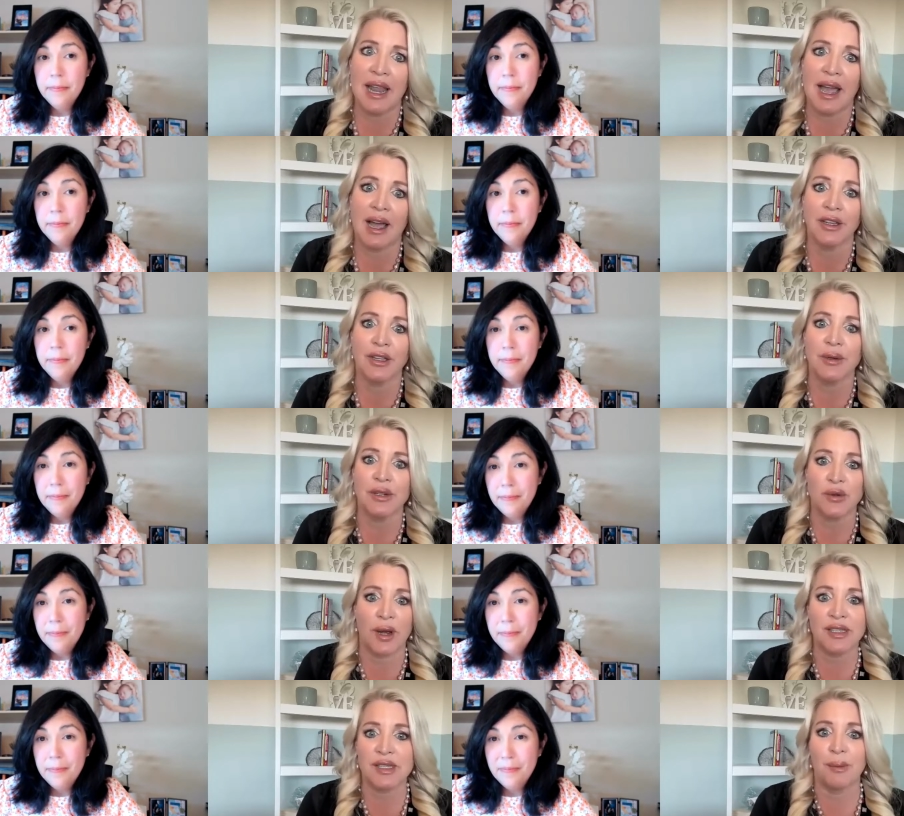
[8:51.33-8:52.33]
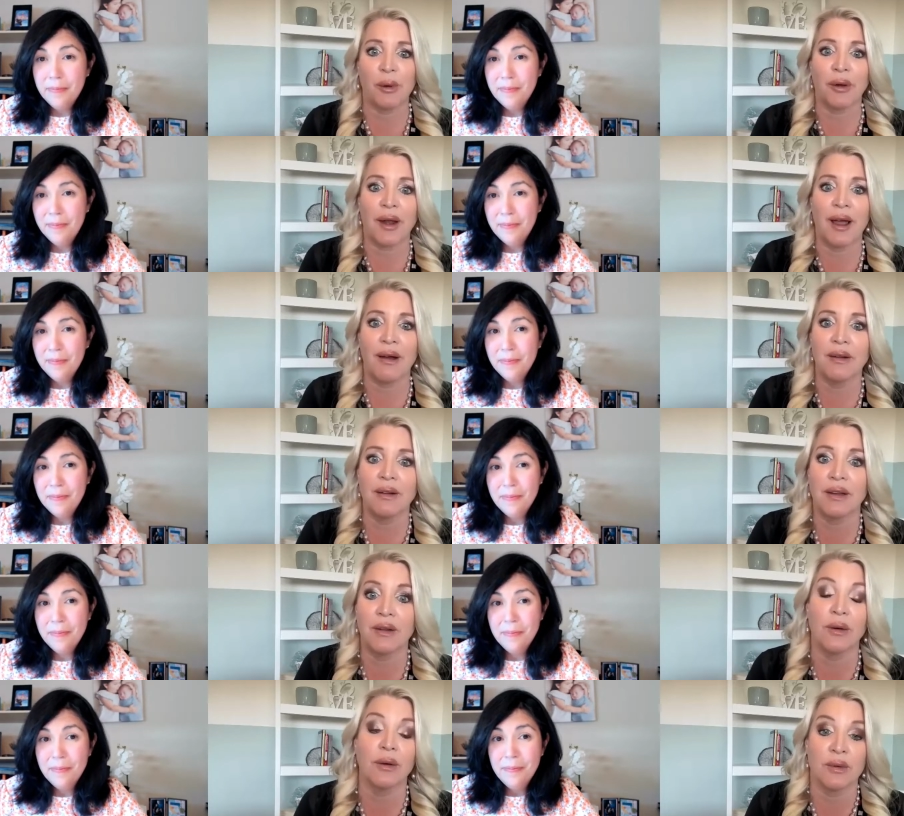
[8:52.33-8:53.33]
Speaker 1: and how you address
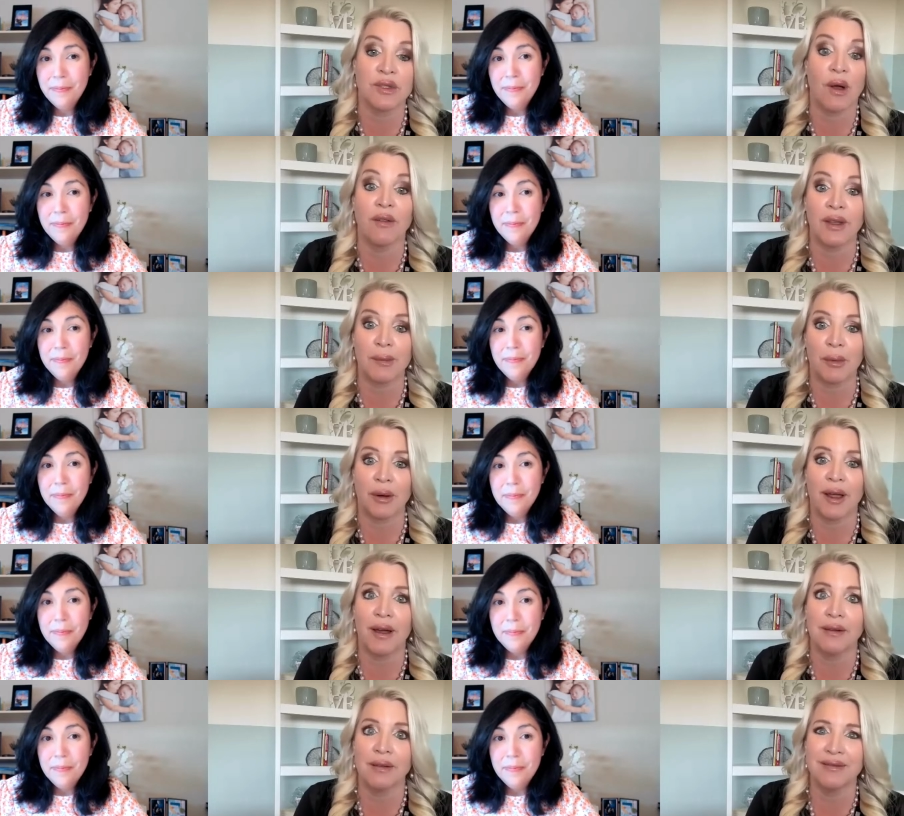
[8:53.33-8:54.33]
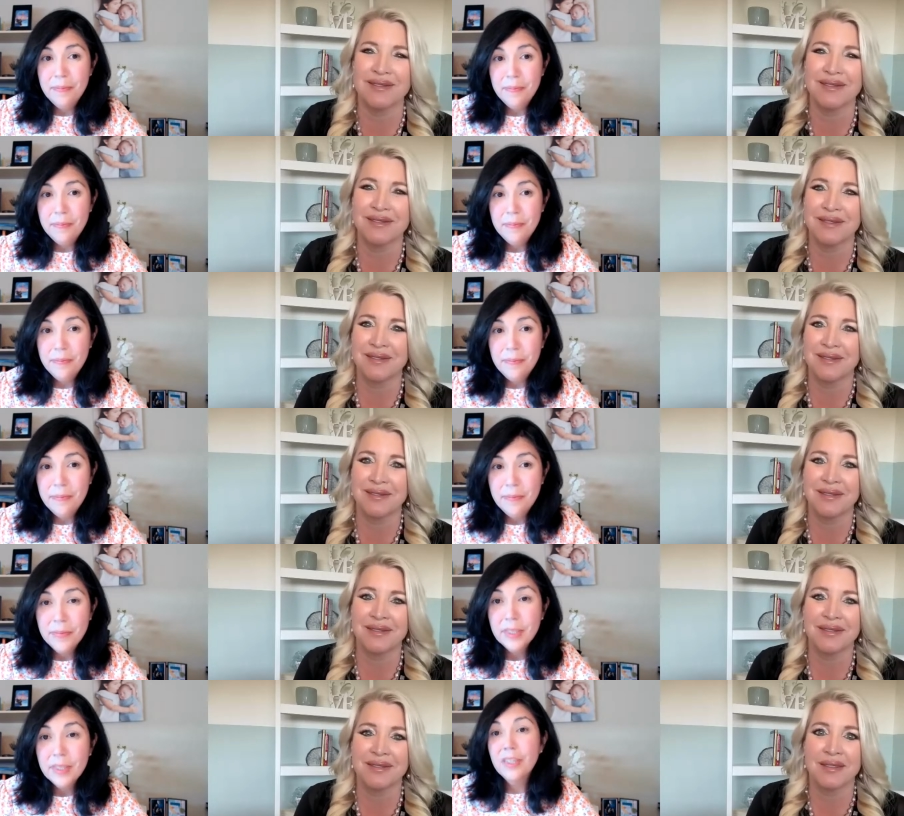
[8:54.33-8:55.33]
burnout or resolving burnout?
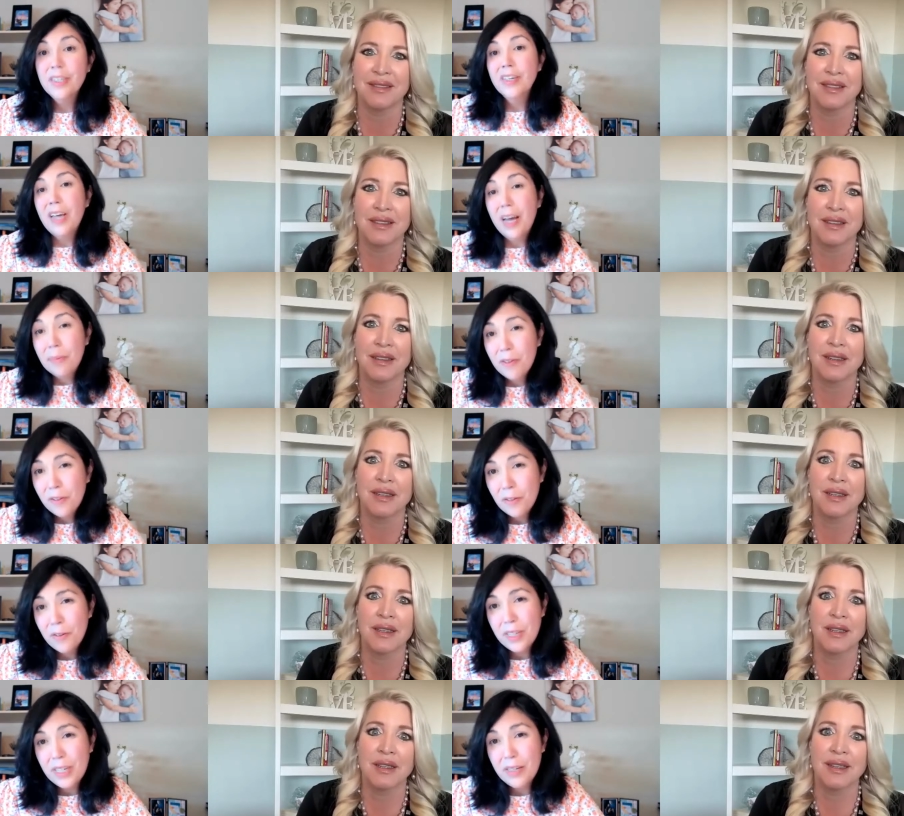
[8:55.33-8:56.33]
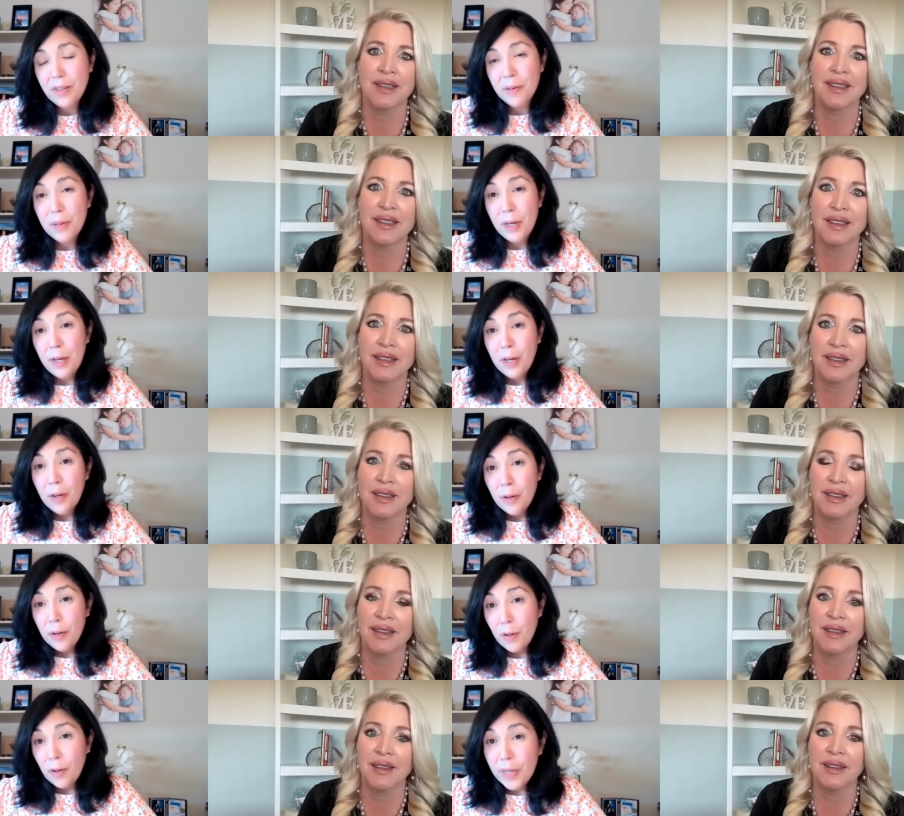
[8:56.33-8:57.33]
Speaker 2: Absolutely.
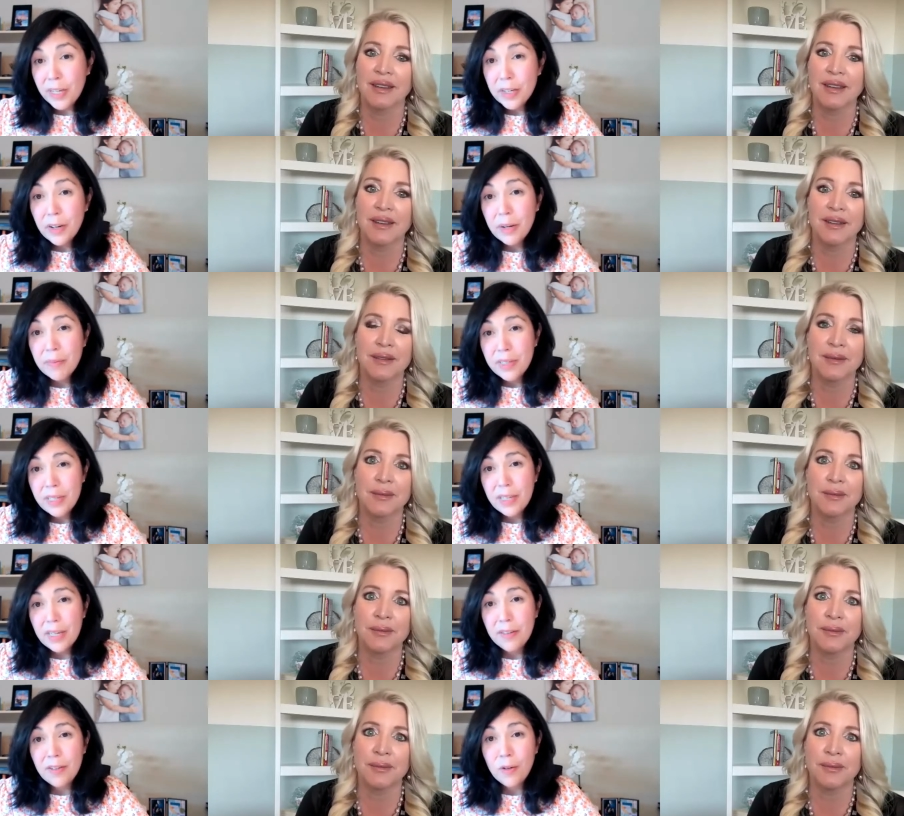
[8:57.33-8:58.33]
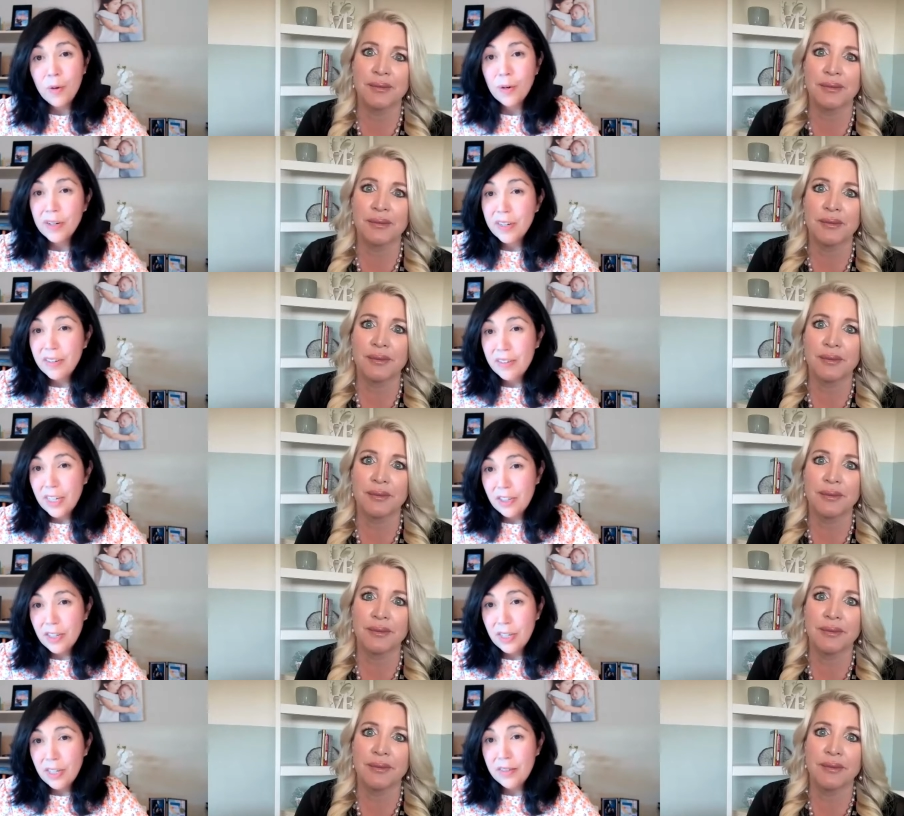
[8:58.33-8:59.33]
So Pink Coat MD is an
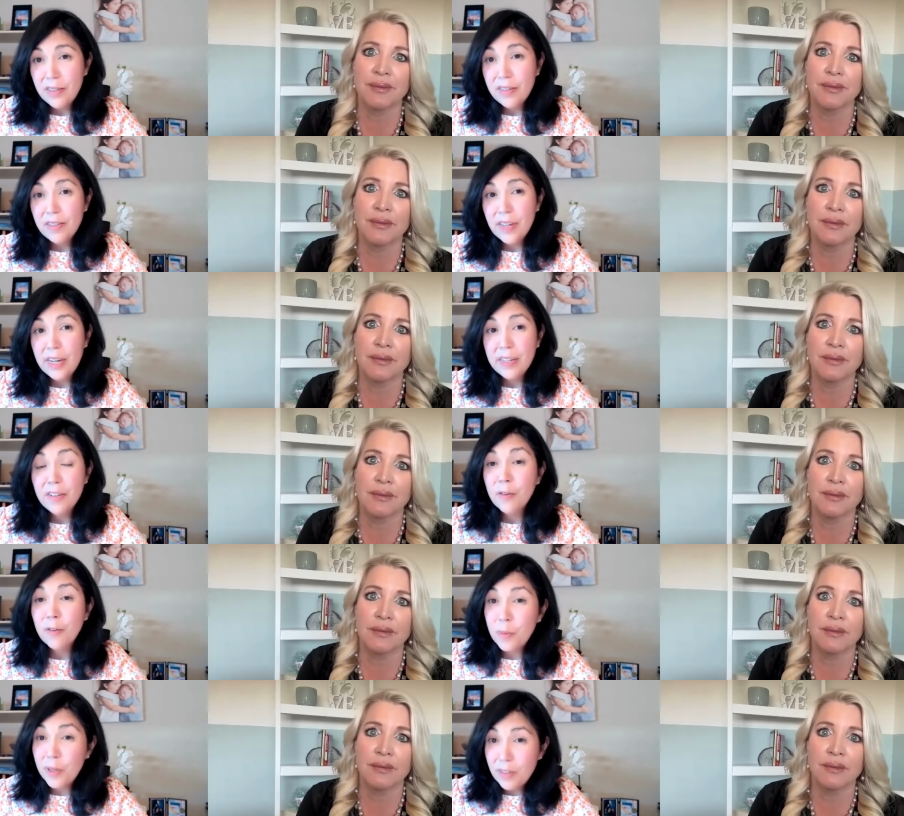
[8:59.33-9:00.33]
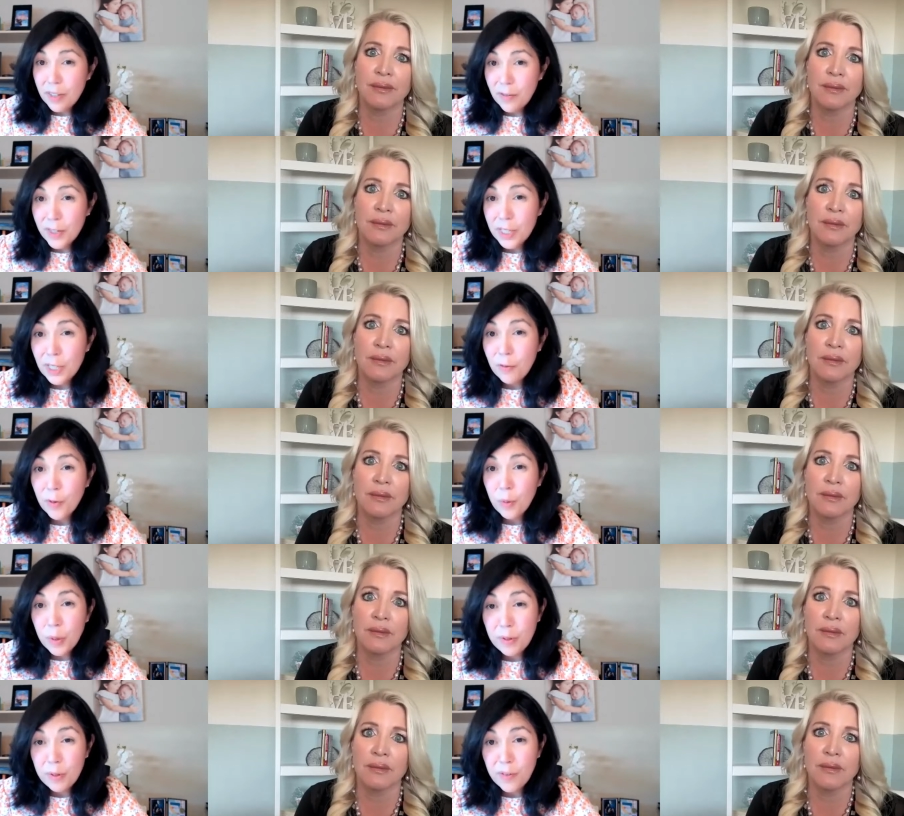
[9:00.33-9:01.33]
organization designed specifically for
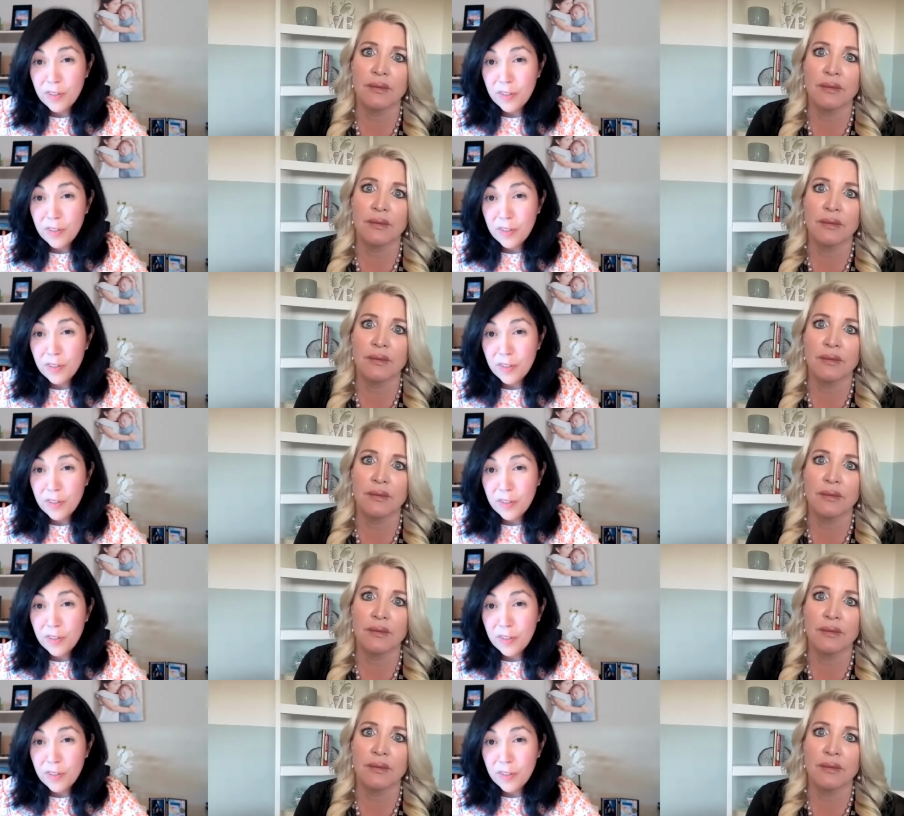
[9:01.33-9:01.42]
women